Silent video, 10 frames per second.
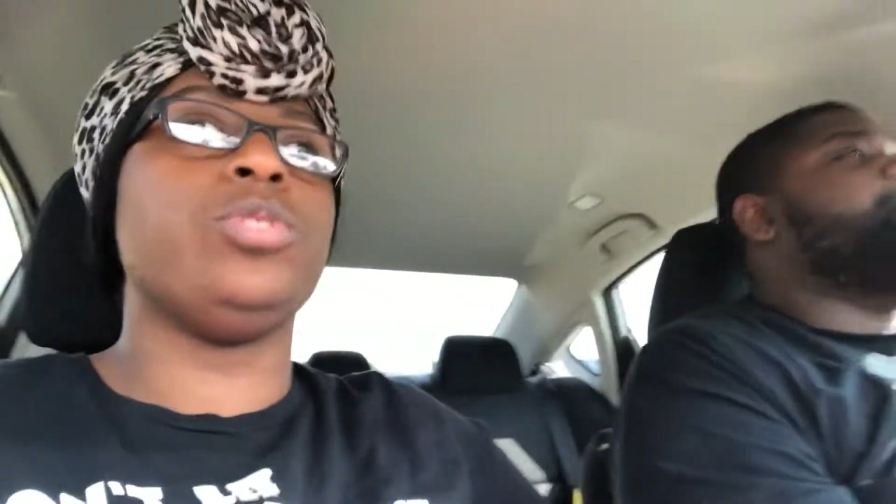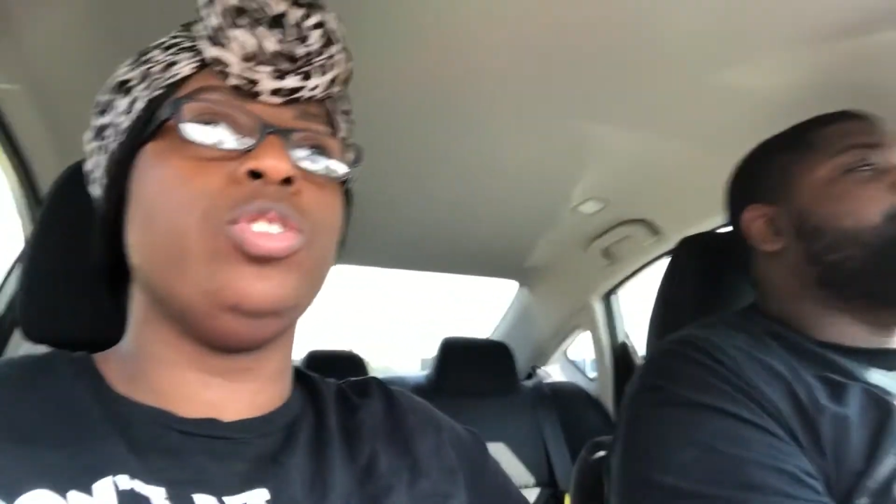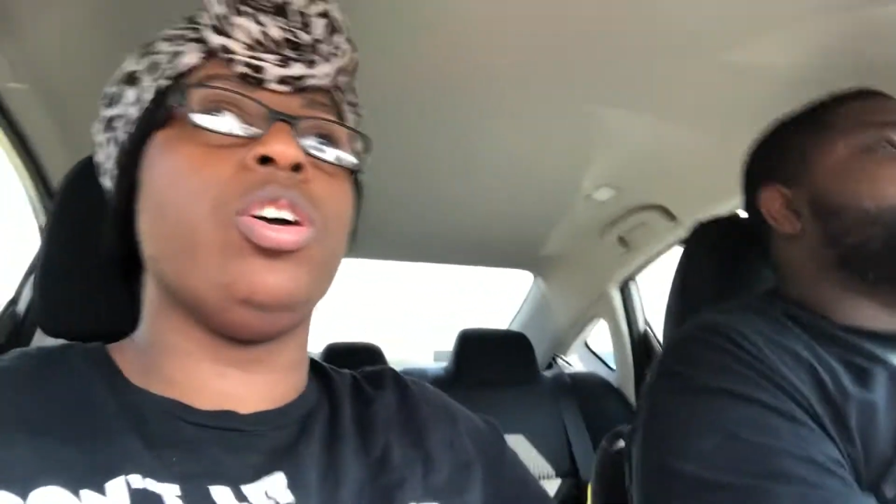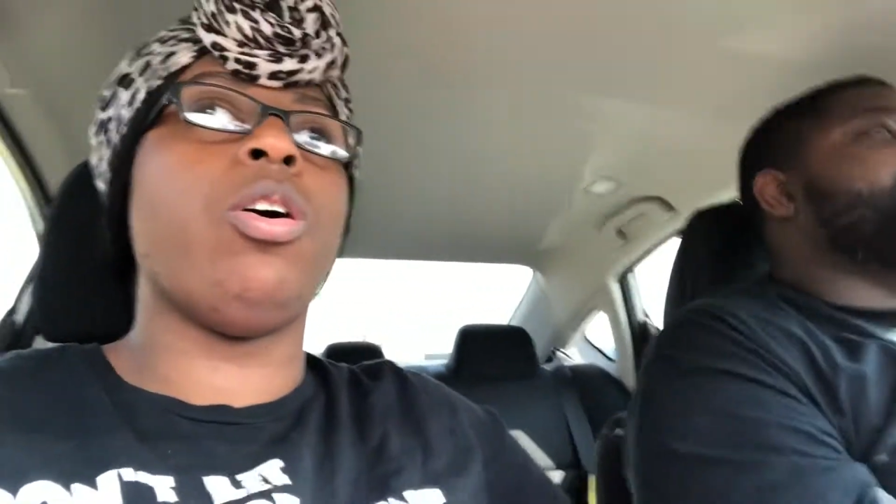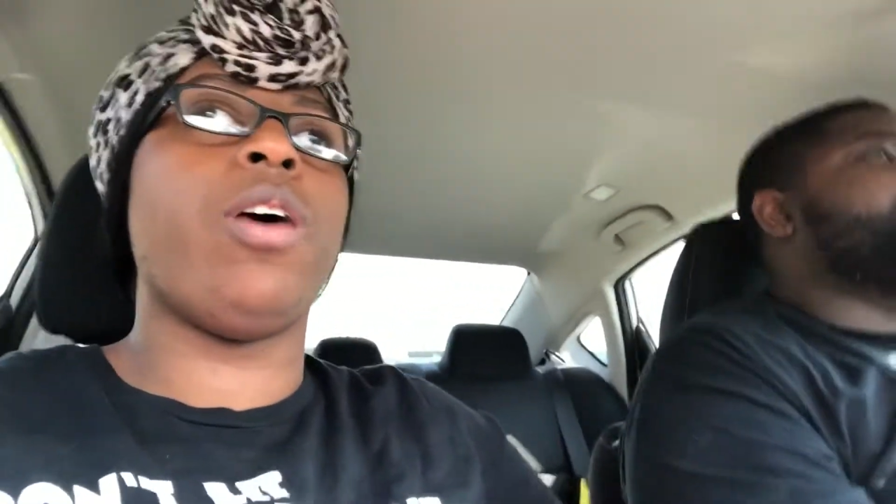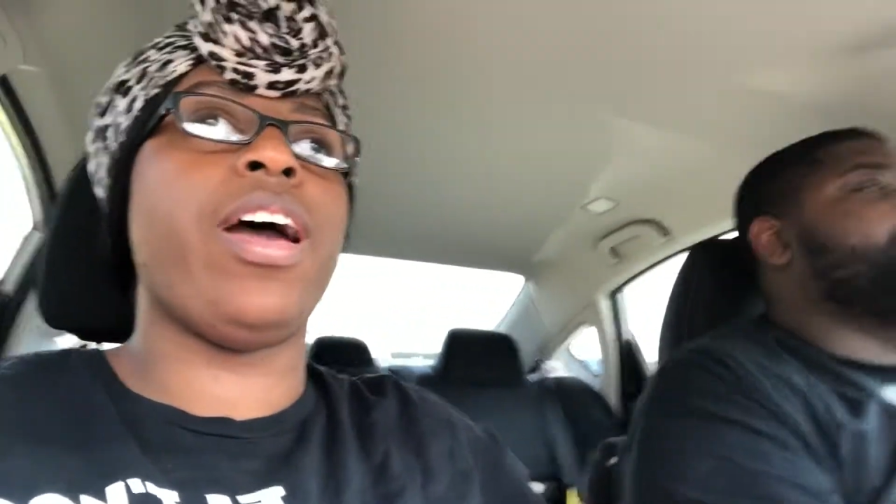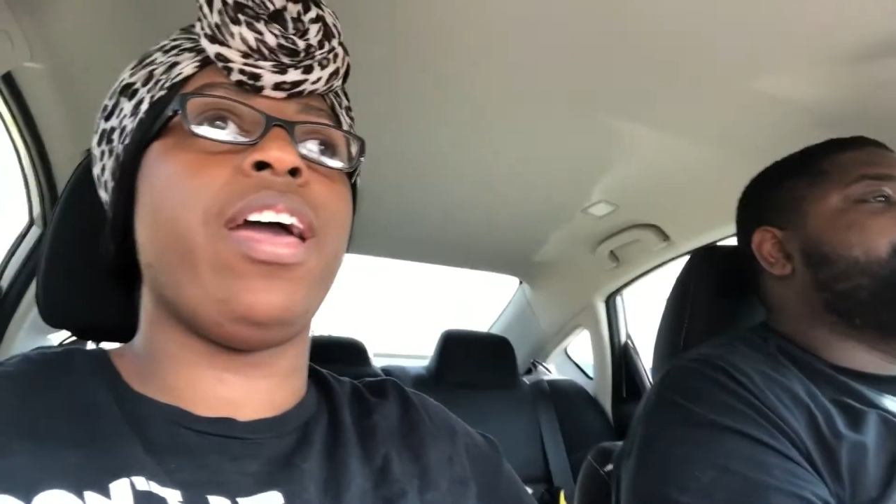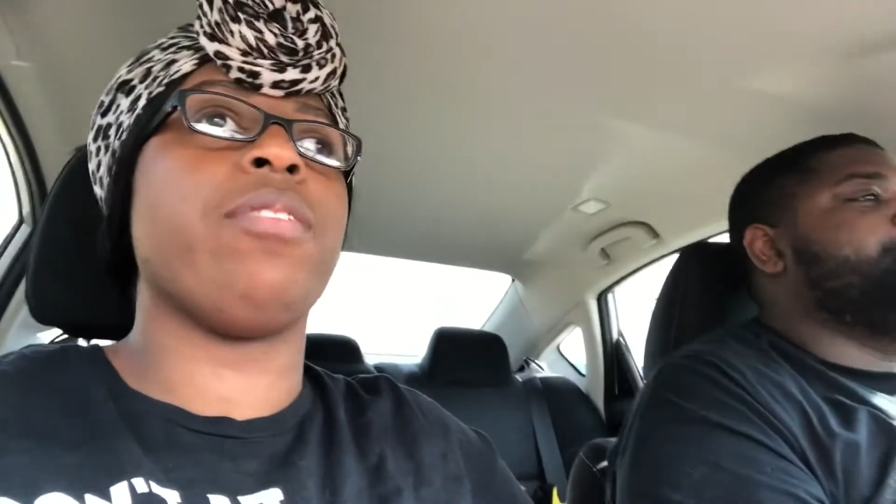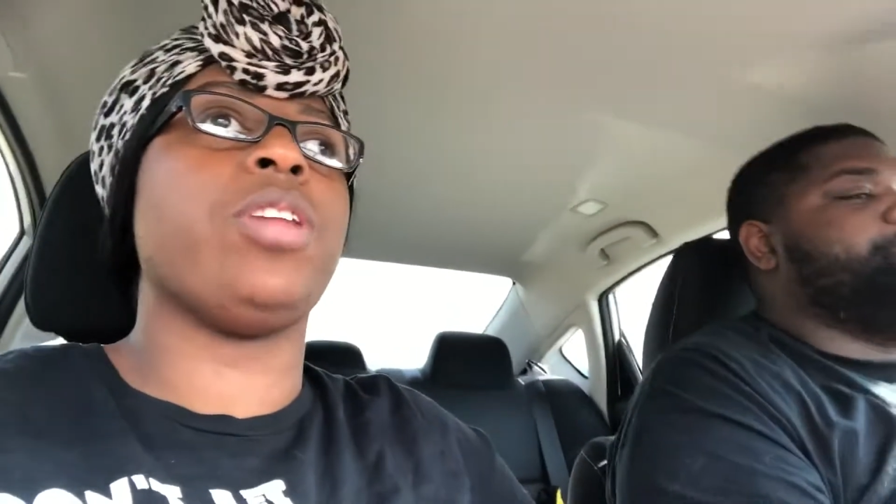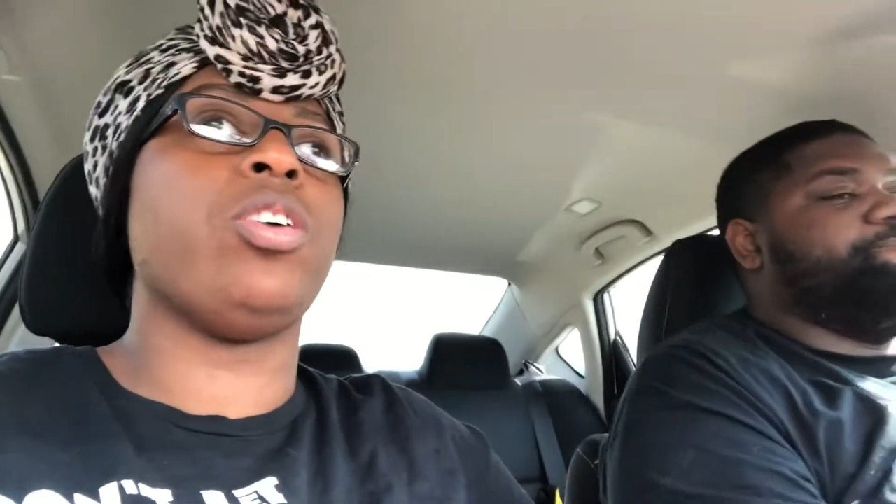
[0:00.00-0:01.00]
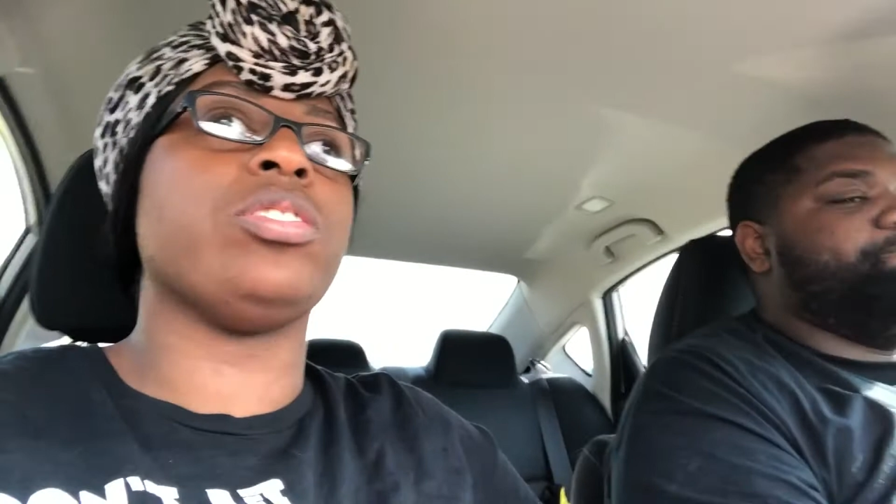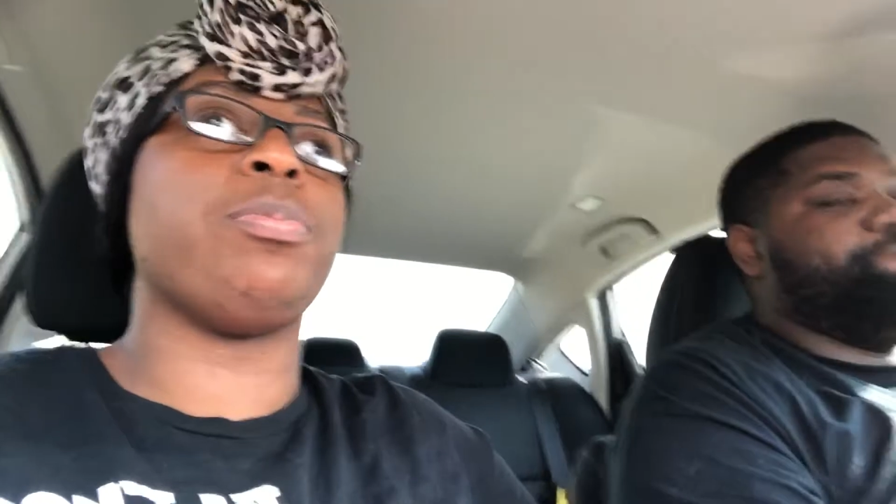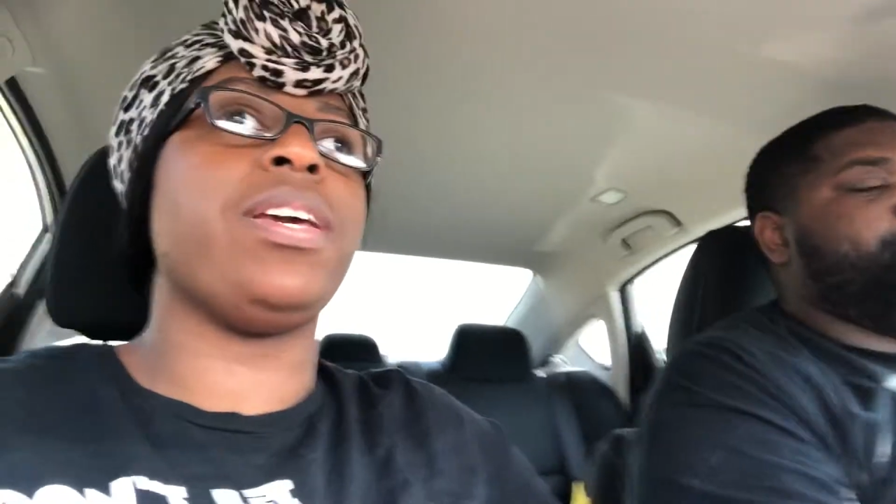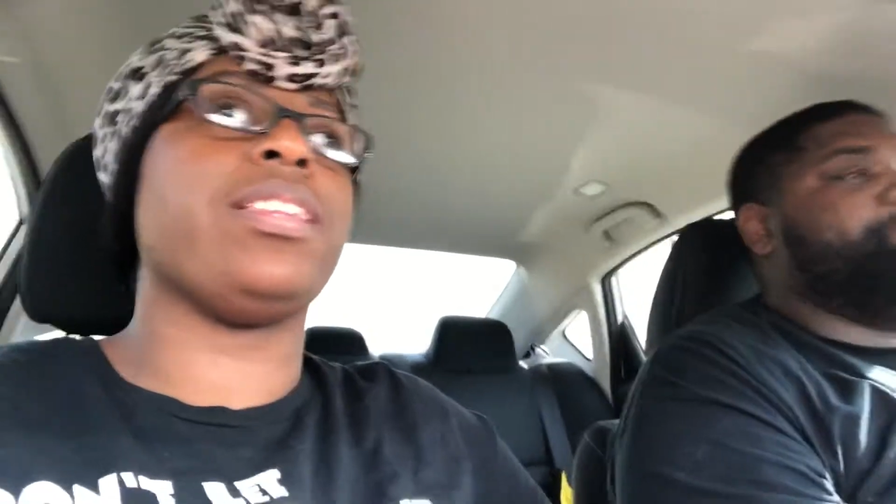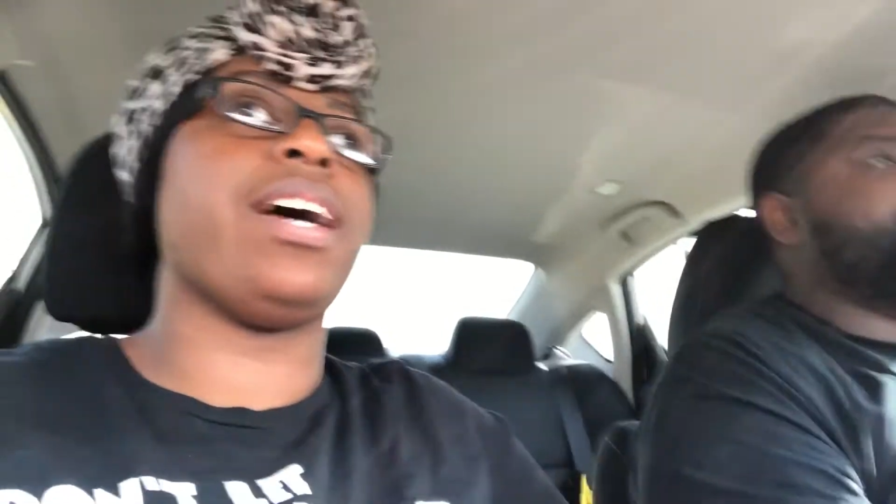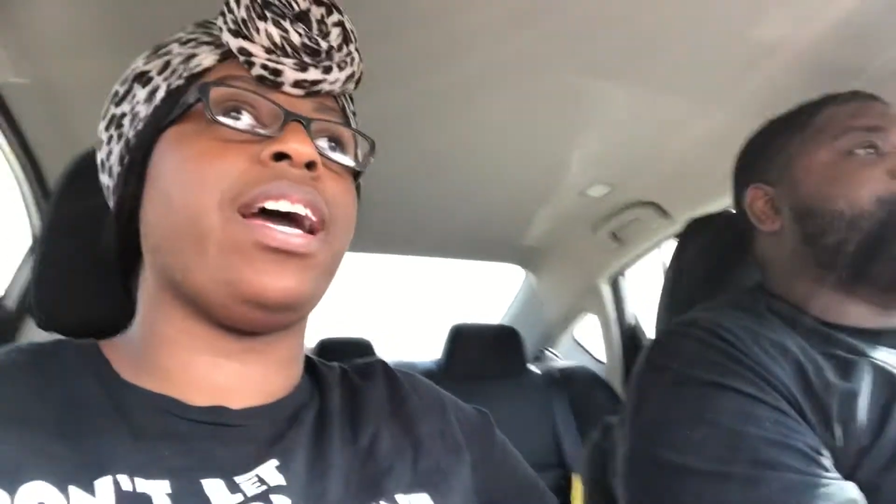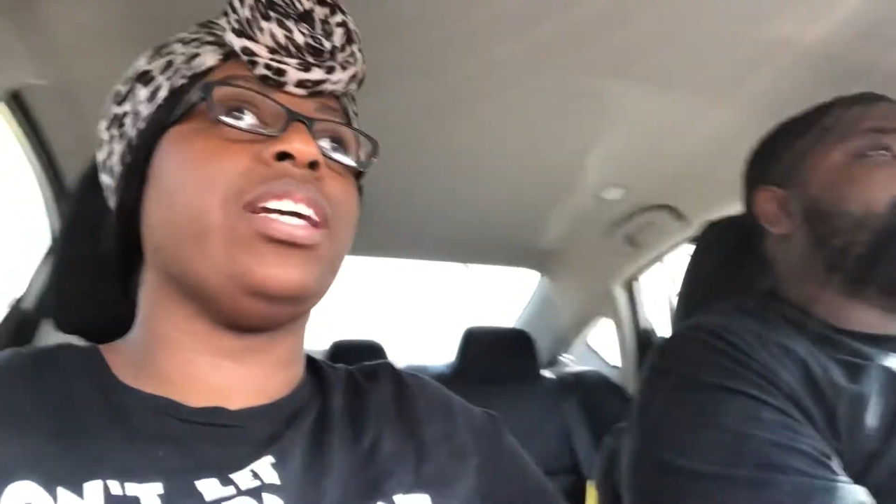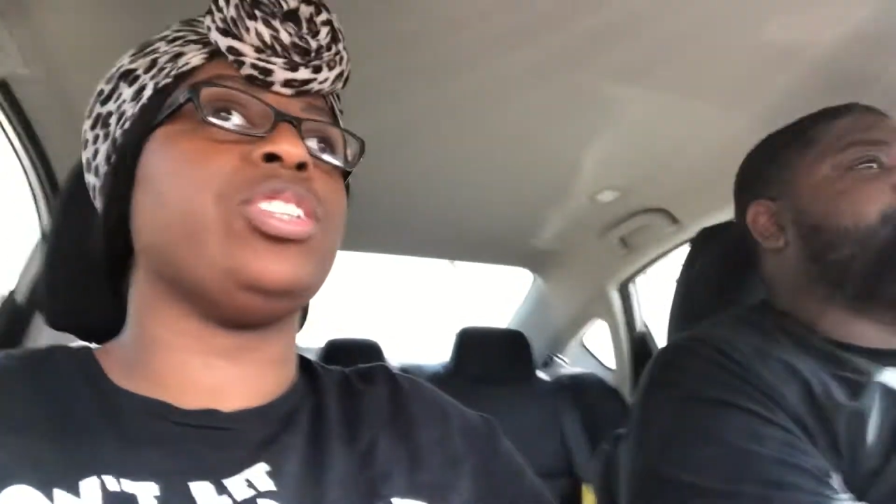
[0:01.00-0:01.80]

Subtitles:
you know, I have those big thigh